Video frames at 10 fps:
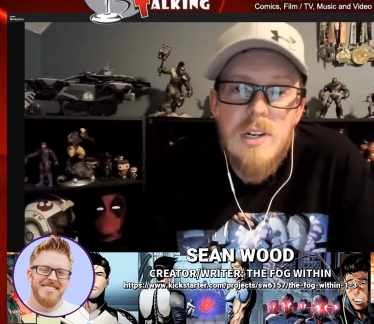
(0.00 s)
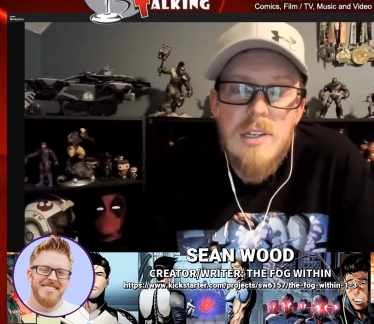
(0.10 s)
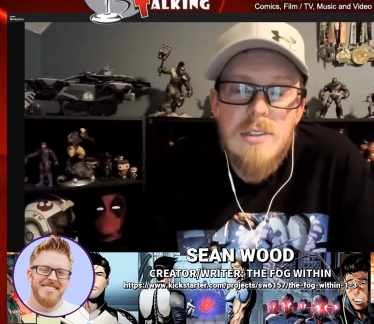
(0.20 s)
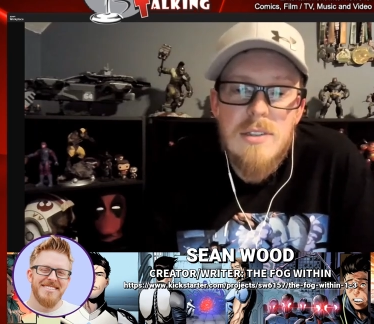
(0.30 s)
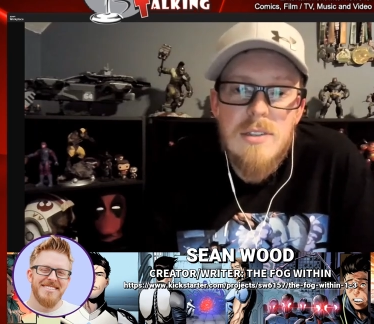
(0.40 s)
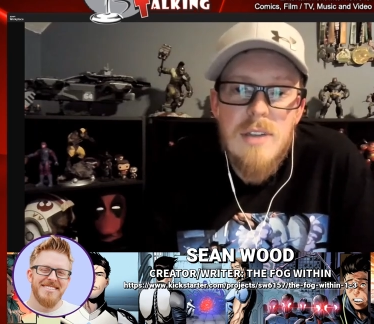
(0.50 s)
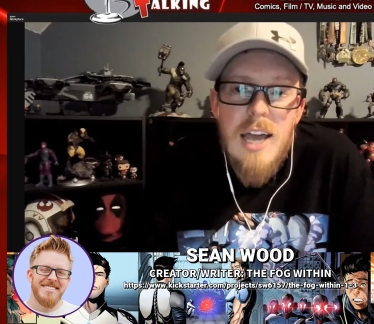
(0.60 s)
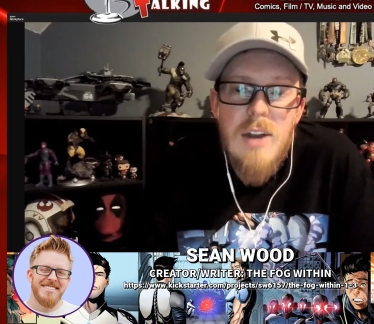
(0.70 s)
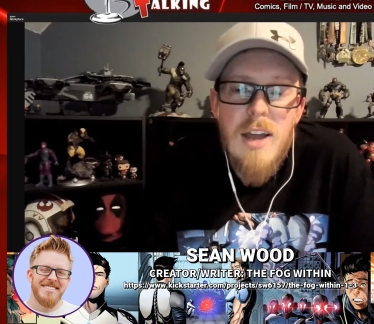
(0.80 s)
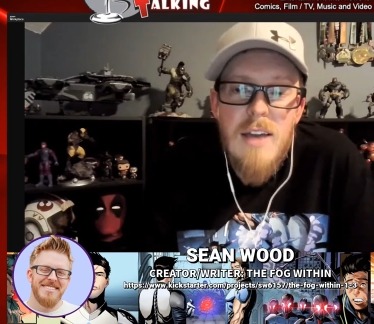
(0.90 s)
Speaker 1: because
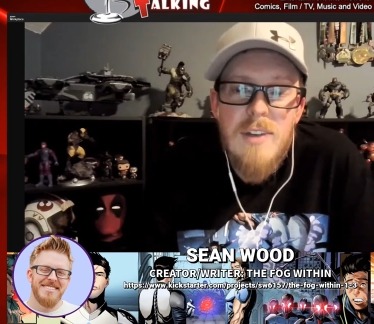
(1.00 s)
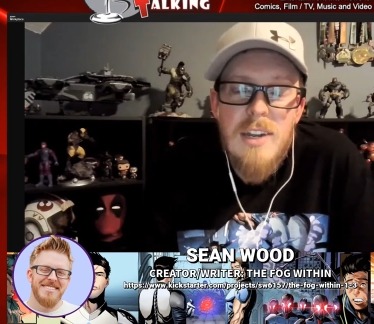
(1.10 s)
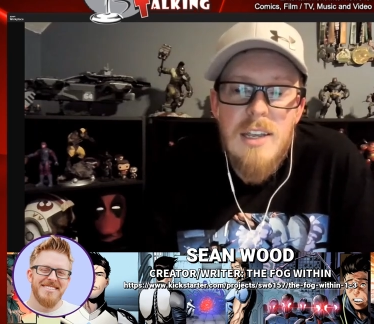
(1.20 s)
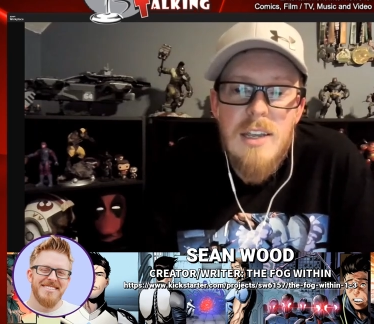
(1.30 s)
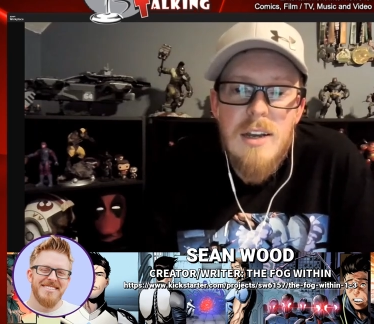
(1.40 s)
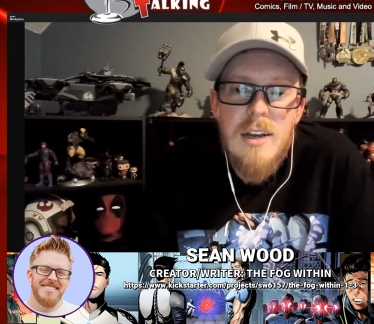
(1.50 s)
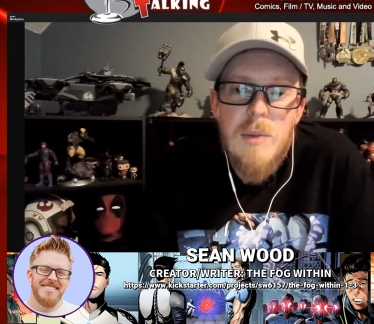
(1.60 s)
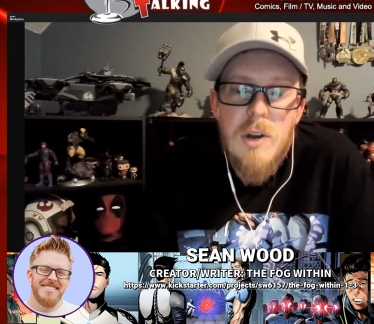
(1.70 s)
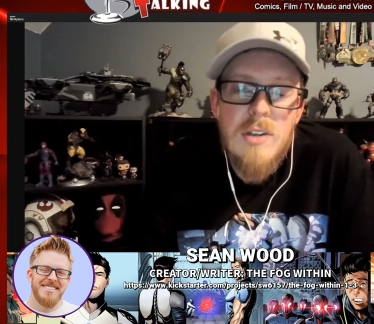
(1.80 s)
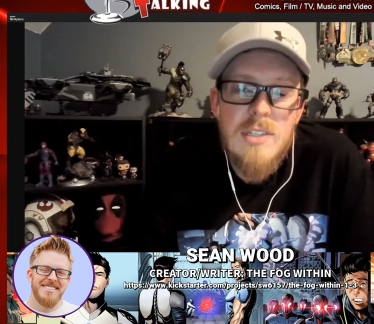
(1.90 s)
I don't have any
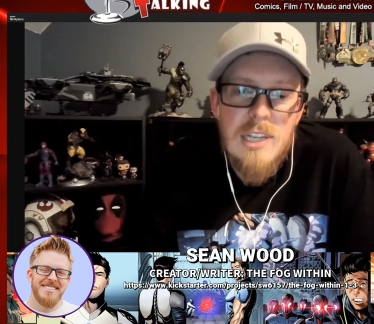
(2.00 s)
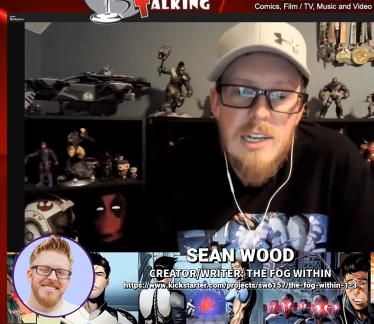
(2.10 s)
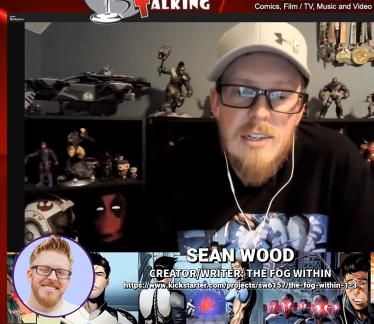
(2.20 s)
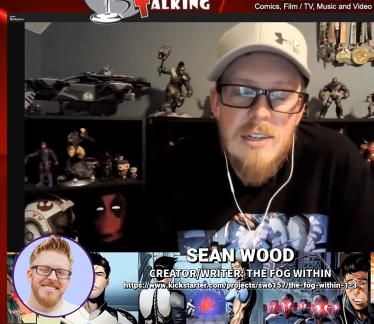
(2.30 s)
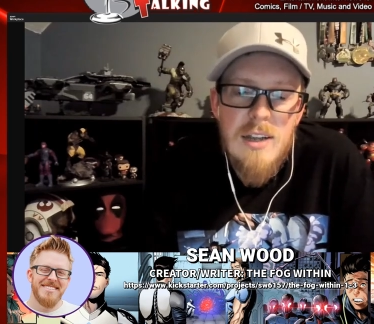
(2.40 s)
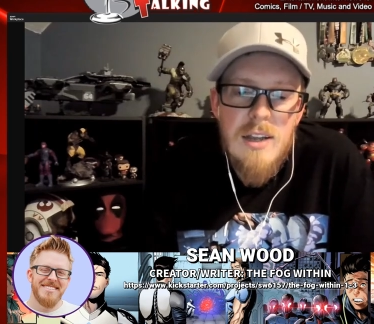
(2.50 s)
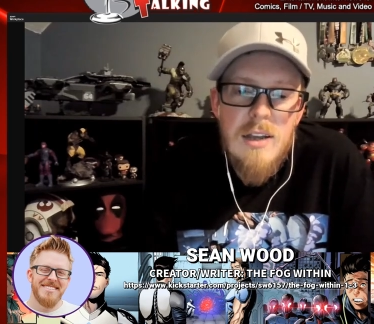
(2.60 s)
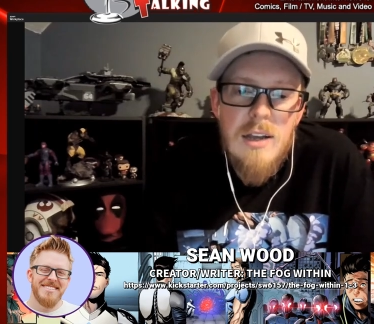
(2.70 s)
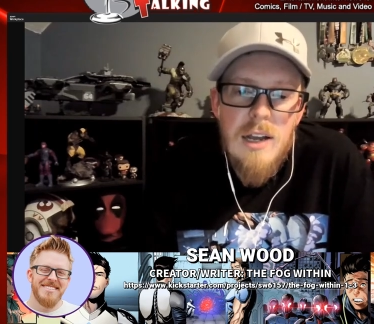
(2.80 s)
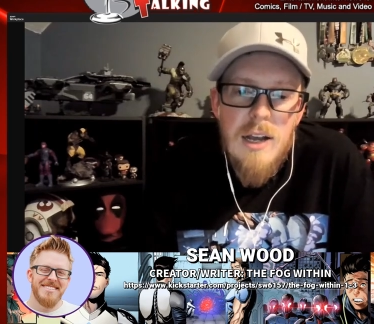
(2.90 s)
cursing in it.
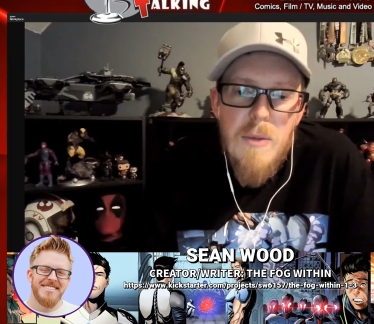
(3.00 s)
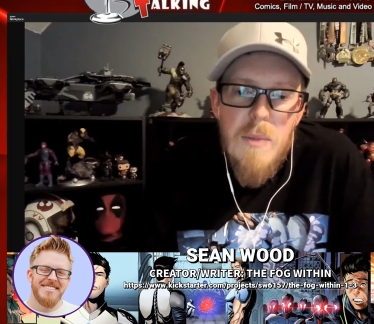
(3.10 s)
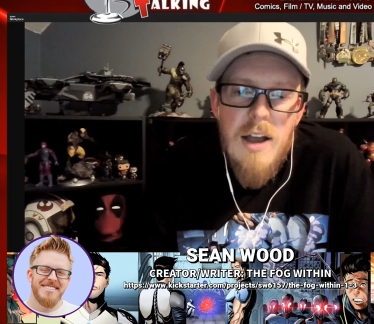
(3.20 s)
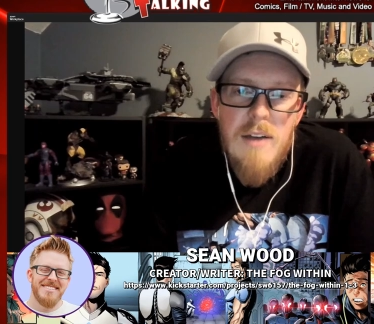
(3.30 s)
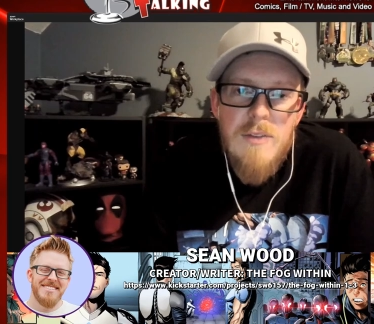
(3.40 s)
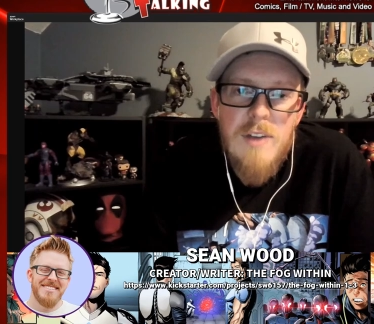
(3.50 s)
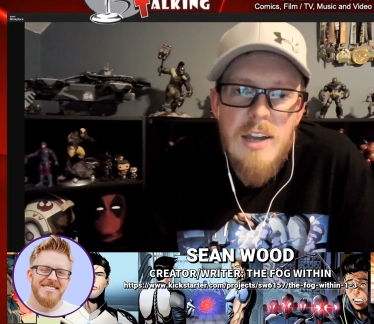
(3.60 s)
I've